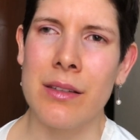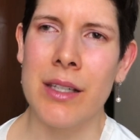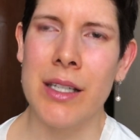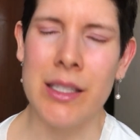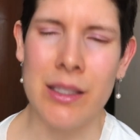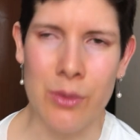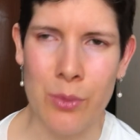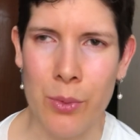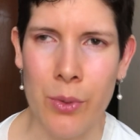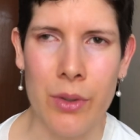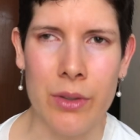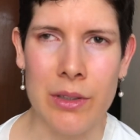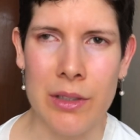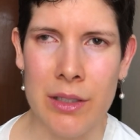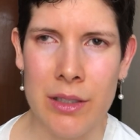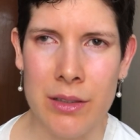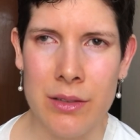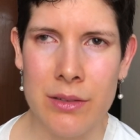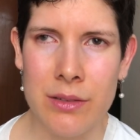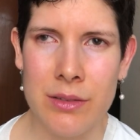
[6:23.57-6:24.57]
in the world
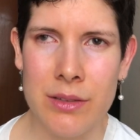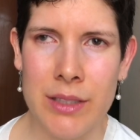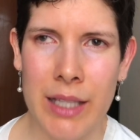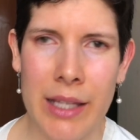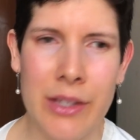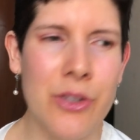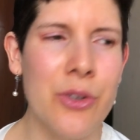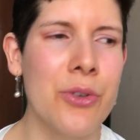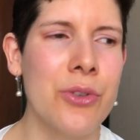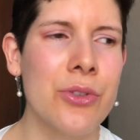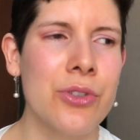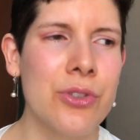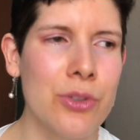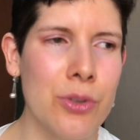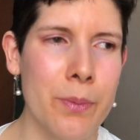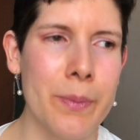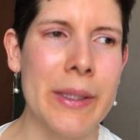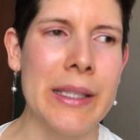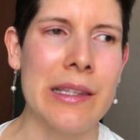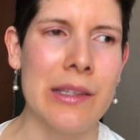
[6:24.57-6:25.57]
than your
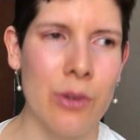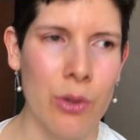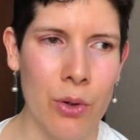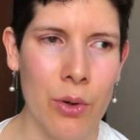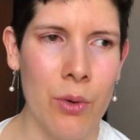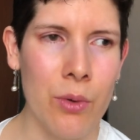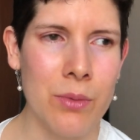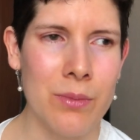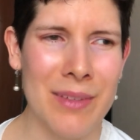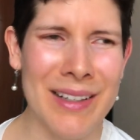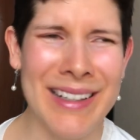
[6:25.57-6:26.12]
stupid logo.